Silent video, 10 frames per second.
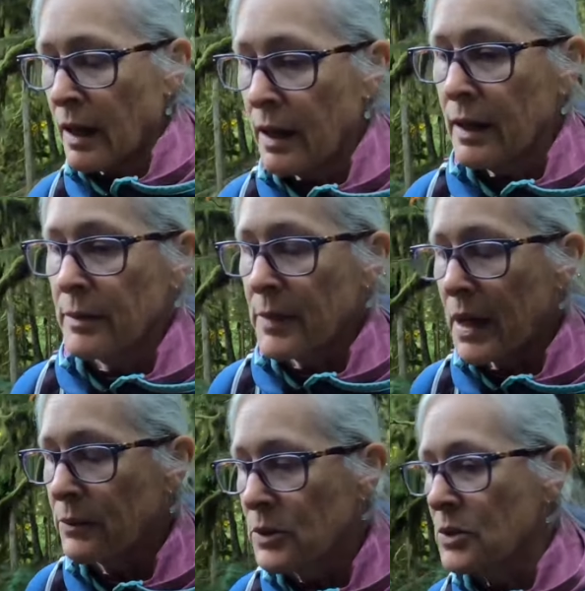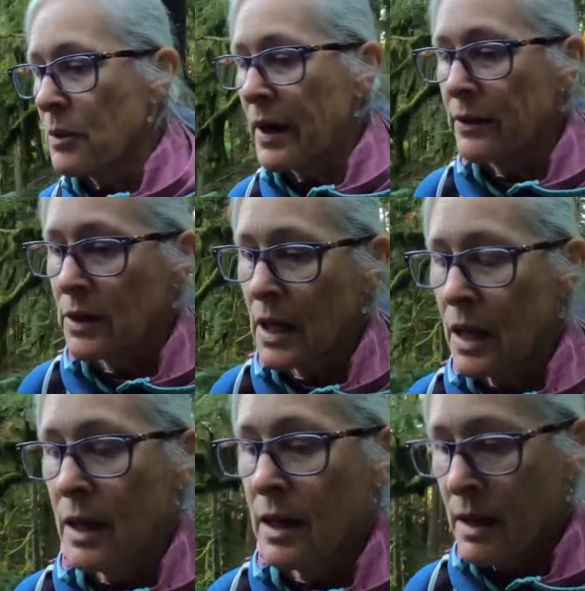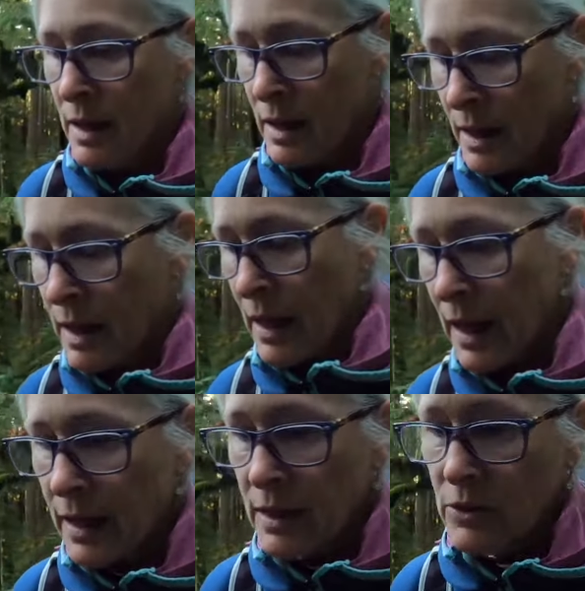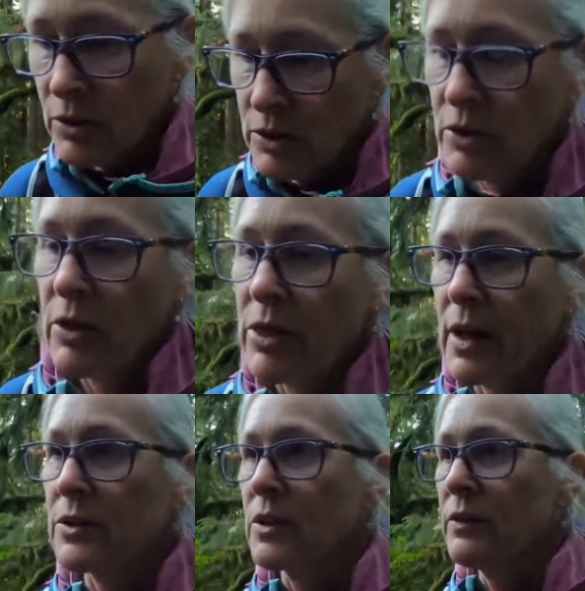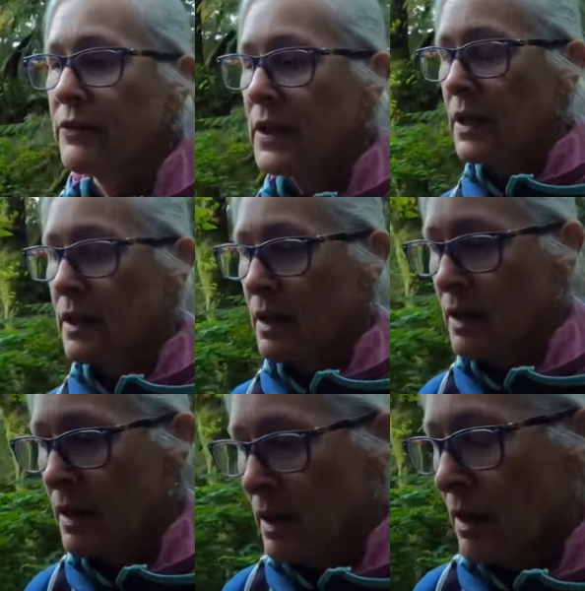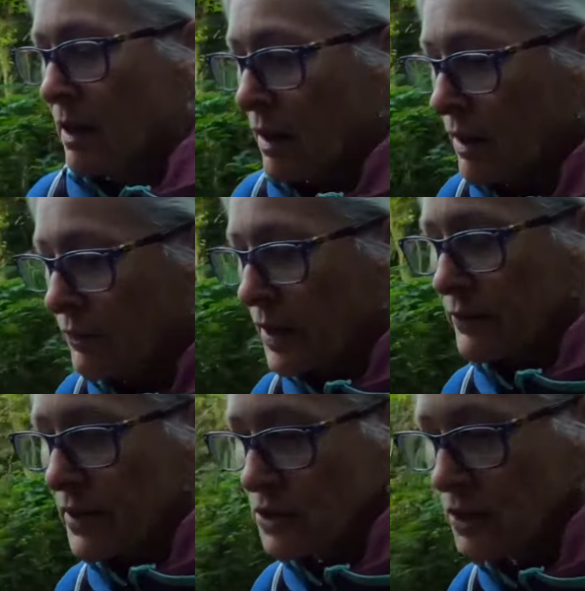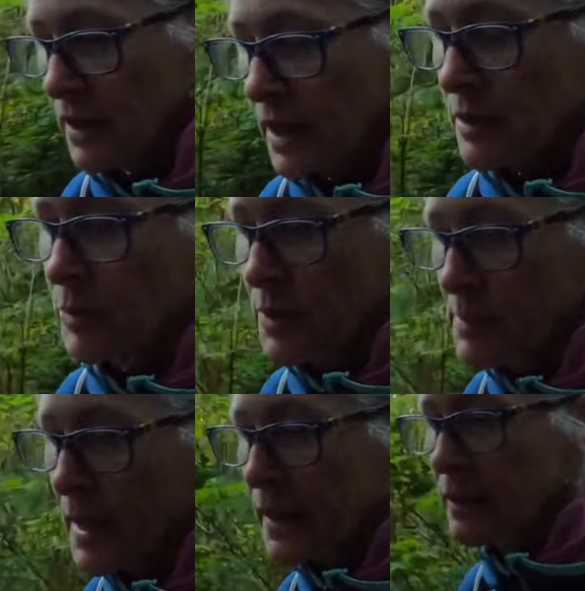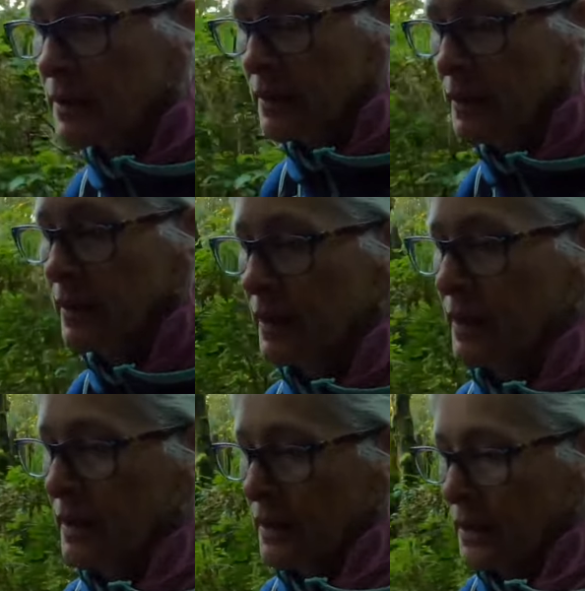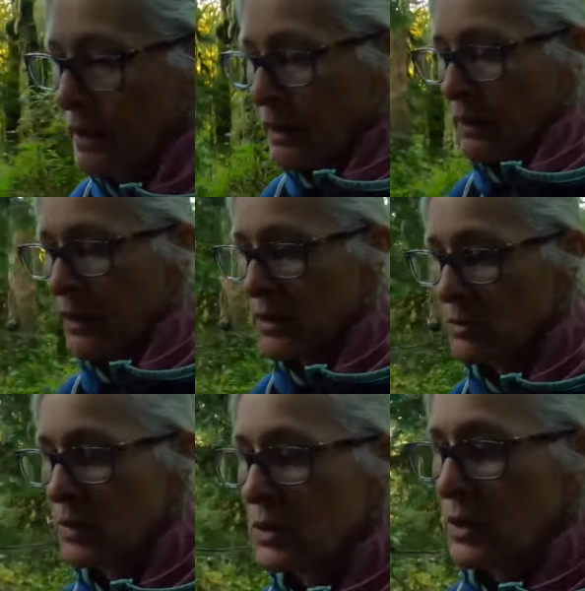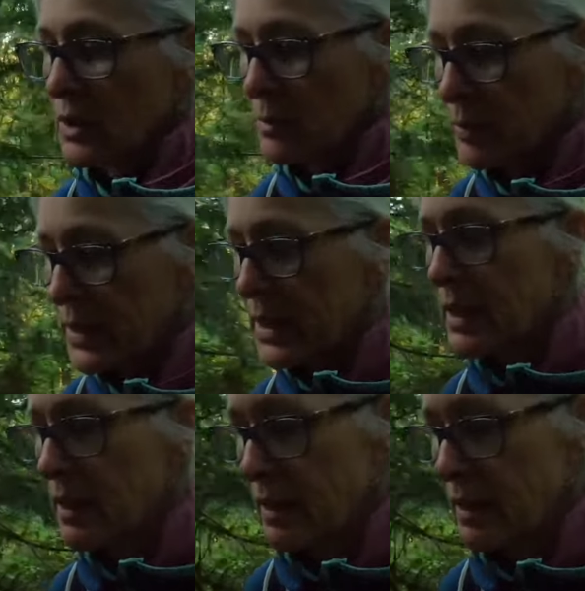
that was around 800 to 1,000 feet of elevation gain per mile. This one's going to be,